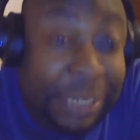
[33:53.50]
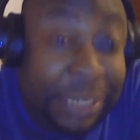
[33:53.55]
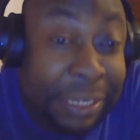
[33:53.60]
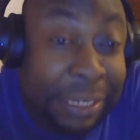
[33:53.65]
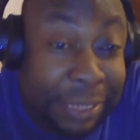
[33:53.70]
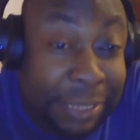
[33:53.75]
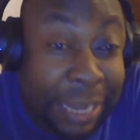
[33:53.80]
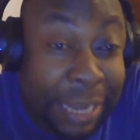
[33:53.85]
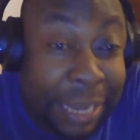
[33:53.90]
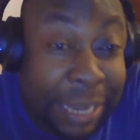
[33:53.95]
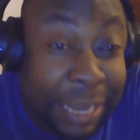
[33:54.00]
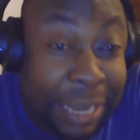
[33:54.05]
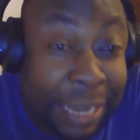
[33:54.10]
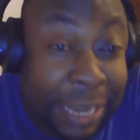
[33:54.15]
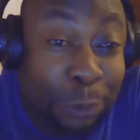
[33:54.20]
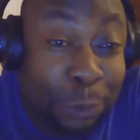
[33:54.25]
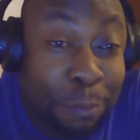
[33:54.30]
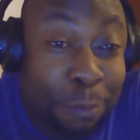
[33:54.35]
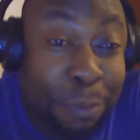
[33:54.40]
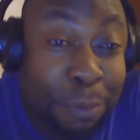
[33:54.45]
That's
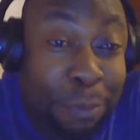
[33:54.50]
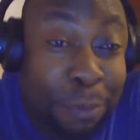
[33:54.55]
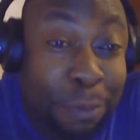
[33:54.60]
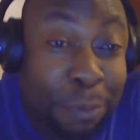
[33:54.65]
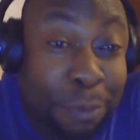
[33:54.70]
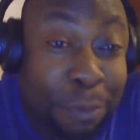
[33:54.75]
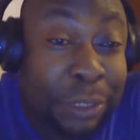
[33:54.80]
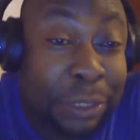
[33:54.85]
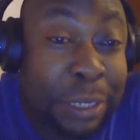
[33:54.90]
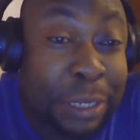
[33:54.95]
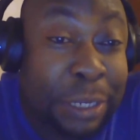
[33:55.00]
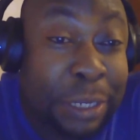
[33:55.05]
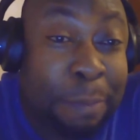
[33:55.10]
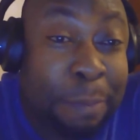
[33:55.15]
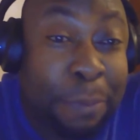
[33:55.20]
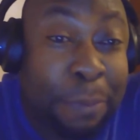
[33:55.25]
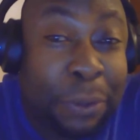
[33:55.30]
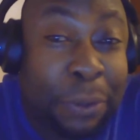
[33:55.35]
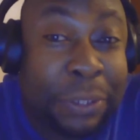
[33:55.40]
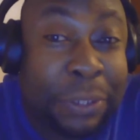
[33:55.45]
2 months.
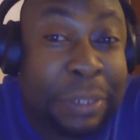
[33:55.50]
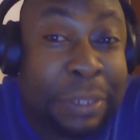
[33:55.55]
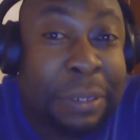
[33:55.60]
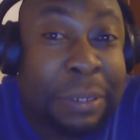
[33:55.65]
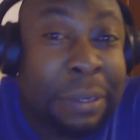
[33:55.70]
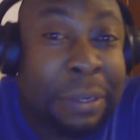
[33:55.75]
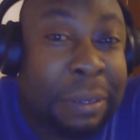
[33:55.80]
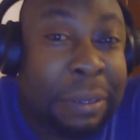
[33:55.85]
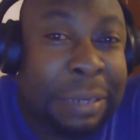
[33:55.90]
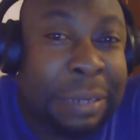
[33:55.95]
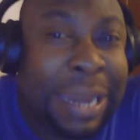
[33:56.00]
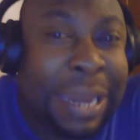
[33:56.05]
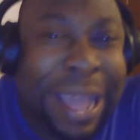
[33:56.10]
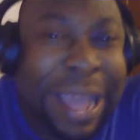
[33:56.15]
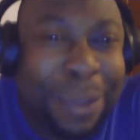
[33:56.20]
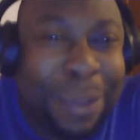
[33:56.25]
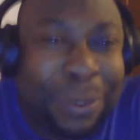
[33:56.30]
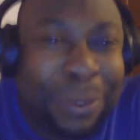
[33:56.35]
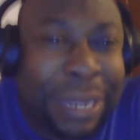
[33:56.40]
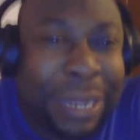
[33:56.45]
But
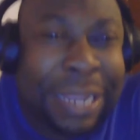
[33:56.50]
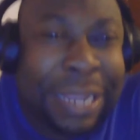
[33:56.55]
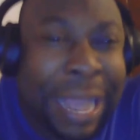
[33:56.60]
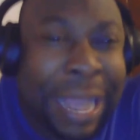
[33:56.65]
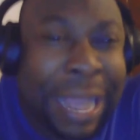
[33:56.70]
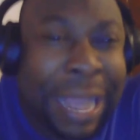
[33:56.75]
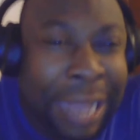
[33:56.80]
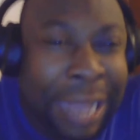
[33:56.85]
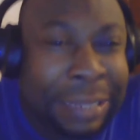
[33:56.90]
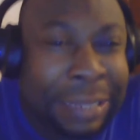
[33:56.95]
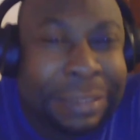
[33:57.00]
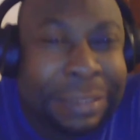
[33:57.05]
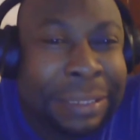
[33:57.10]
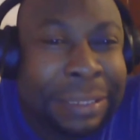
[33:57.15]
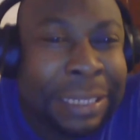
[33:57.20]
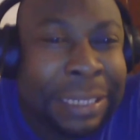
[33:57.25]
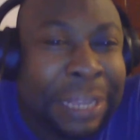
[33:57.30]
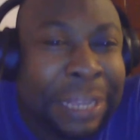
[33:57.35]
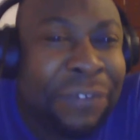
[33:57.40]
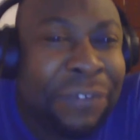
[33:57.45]
now they can't
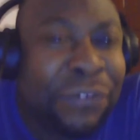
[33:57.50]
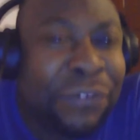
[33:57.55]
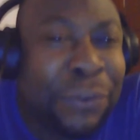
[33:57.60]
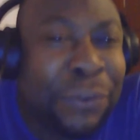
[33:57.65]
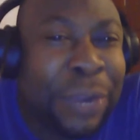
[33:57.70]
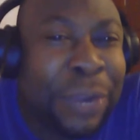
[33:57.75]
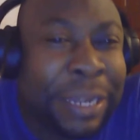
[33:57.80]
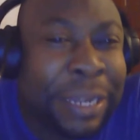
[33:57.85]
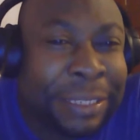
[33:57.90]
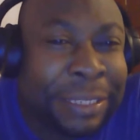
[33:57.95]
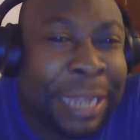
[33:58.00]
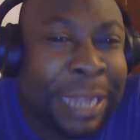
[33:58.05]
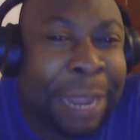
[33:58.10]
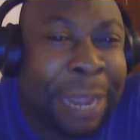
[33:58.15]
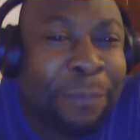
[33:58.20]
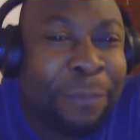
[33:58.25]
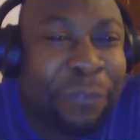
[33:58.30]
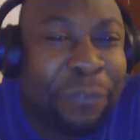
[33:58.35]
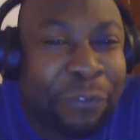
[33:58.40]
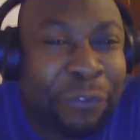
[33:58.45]
give you a
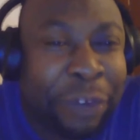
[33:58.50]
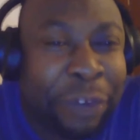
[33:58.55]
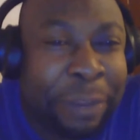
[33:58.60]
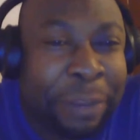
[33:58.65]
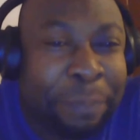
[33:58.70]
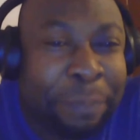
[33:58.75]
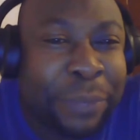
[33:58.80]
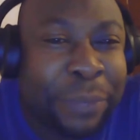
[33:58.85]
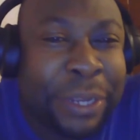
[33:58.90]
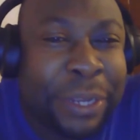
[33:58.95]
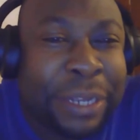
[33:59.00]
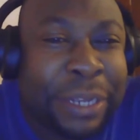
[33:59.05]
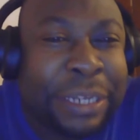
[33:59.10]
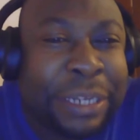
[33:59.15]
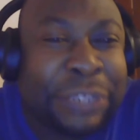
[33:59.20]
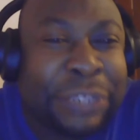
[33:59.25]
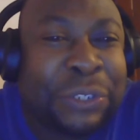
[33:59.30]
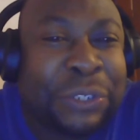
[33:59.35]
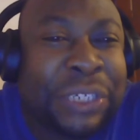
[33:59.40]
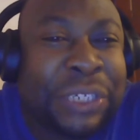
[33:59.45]
time frame.
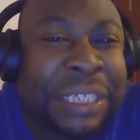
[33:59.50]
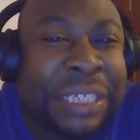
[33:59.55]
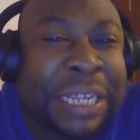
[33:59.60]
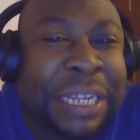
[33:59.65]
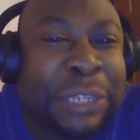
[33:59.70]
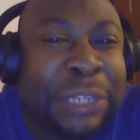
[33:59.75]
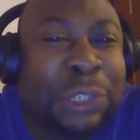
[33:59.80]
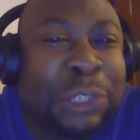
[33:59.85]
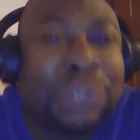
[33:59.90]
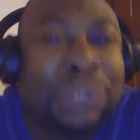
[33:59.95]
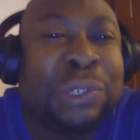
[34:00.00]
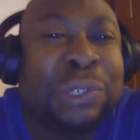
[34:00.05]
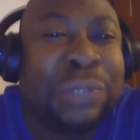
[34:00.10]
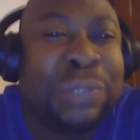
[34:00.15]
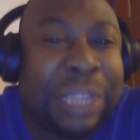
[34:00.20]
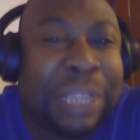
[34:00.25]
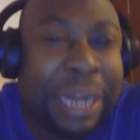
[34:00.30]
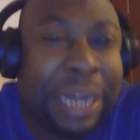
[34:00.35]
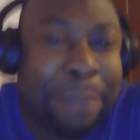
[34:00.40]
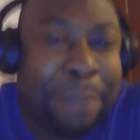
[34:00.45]
They just say 2 to
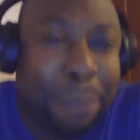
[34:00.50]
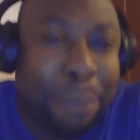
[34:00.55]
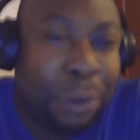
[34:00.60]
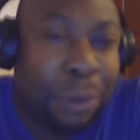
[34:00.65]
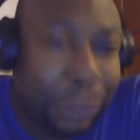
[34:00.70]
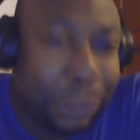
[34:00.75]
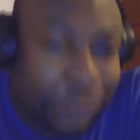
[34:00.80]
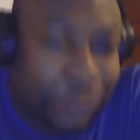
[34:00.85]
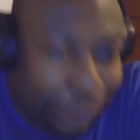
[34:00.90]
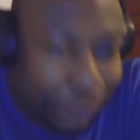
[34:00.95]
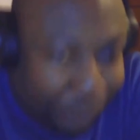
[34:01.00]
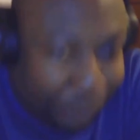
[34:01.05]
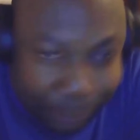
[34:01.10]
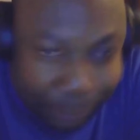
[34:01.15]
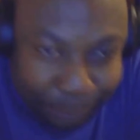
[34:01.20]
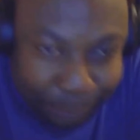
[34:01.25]
3 months.